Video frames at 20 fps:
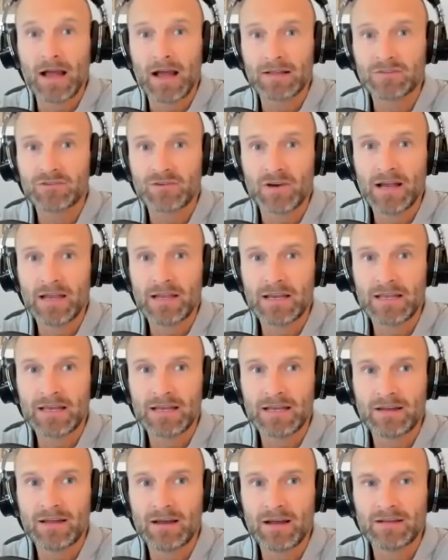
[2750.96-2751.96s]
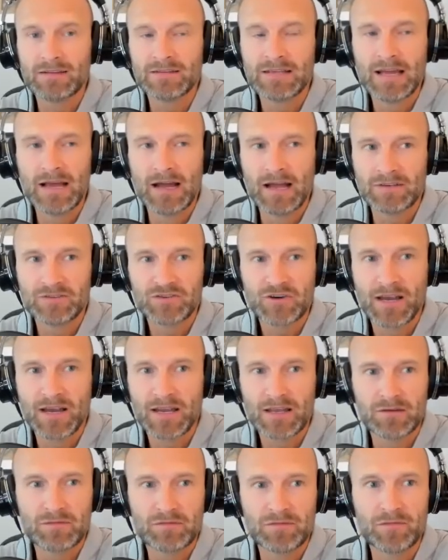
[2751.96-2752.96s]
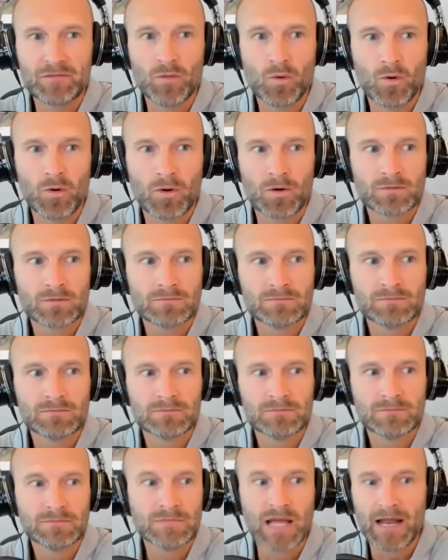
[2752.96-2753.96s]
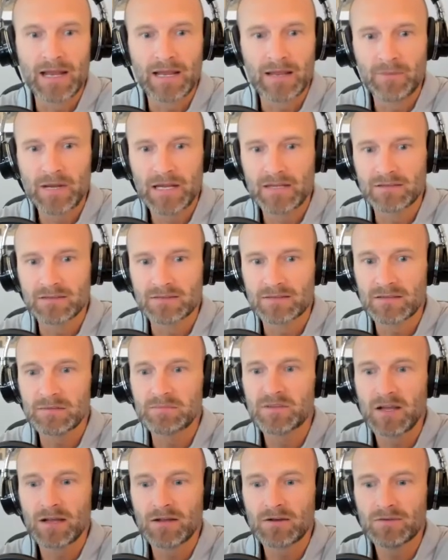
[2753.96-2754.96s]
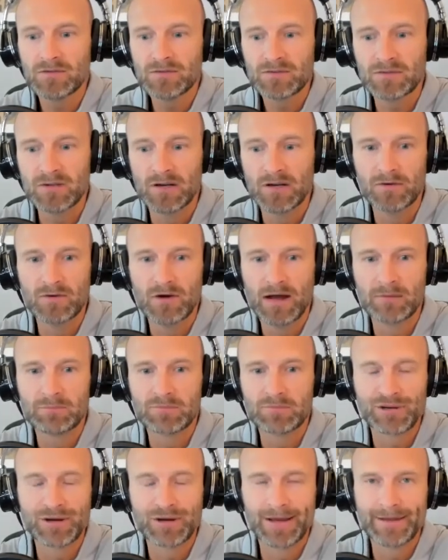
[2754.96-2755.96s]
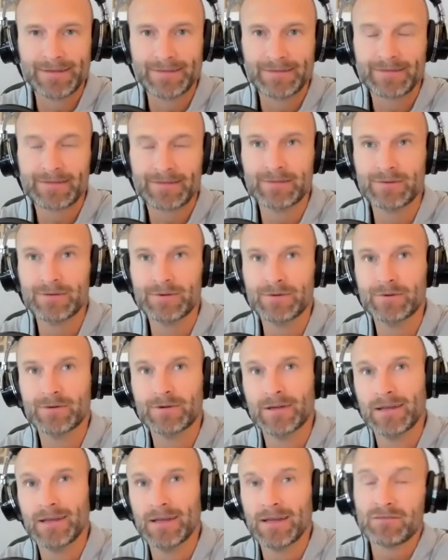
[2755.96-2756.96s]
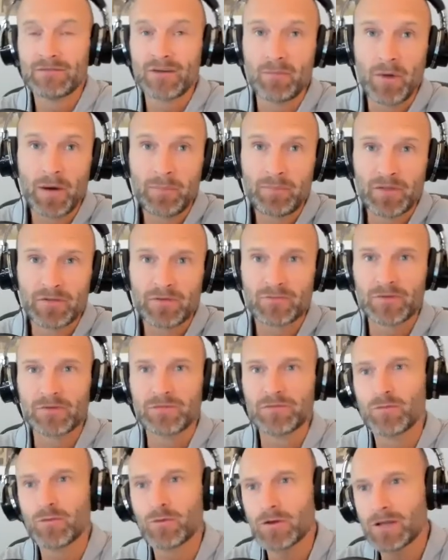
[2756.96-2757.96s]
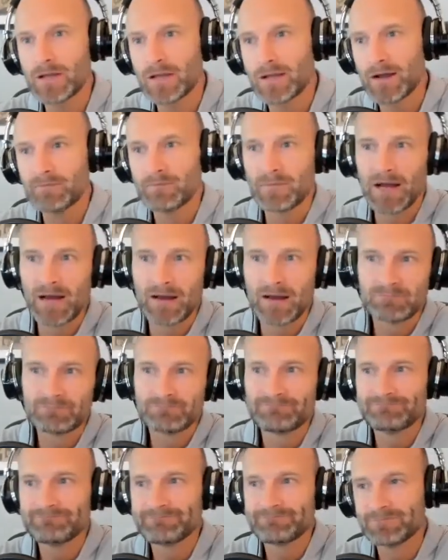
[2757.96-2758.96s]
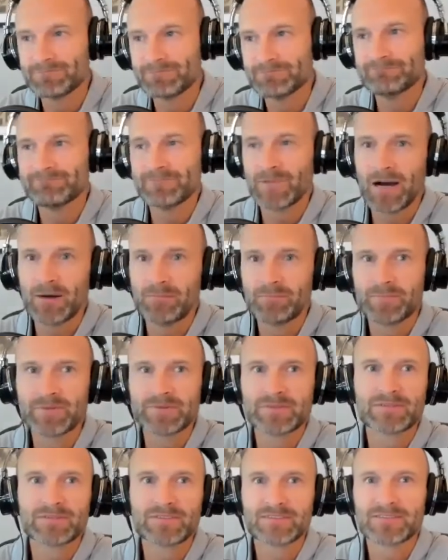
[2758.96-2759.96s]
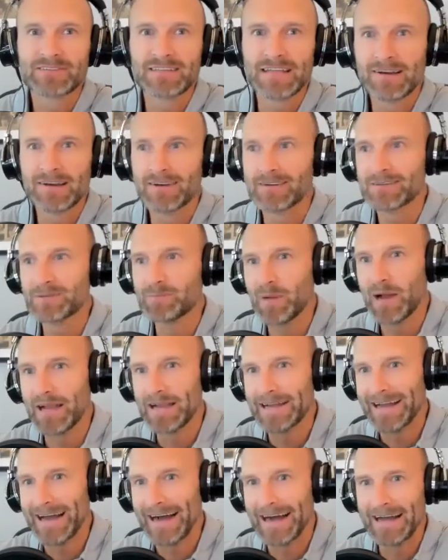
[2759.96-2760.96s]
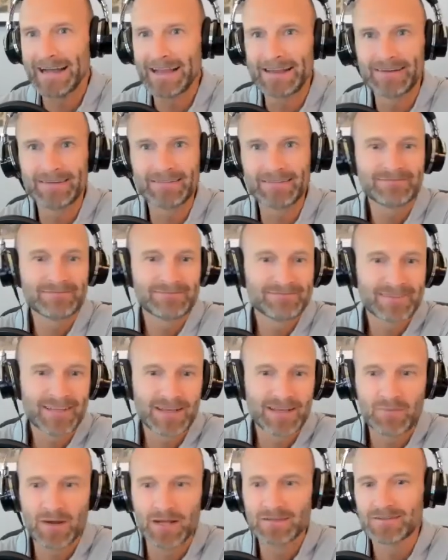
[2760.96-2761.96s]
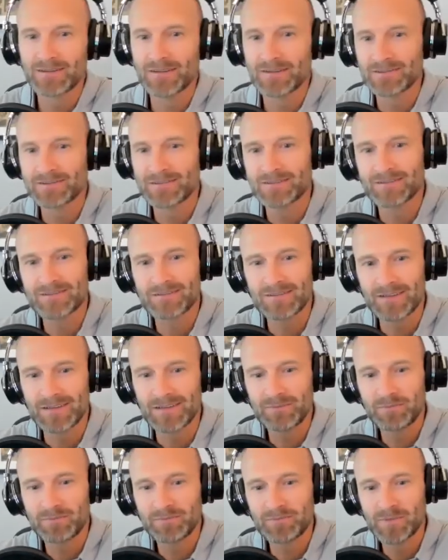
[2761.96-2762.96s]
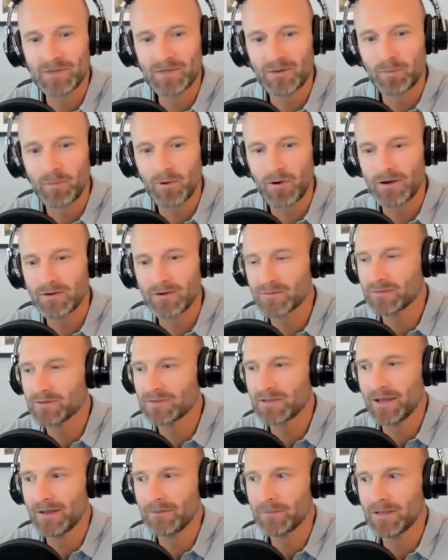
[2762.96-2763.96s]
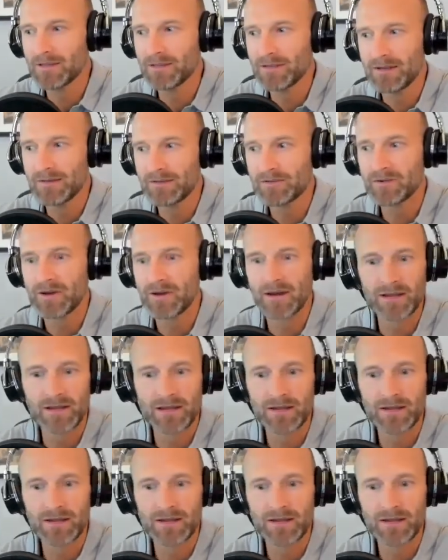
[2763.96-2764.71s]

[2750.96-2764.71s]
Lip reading: try and get 4 90-minute sleep cycles. So I'm trying to, if I'm up at 3:40, I'm upstairs by 9, get my sons to sleep, prayers with them, and then trying to get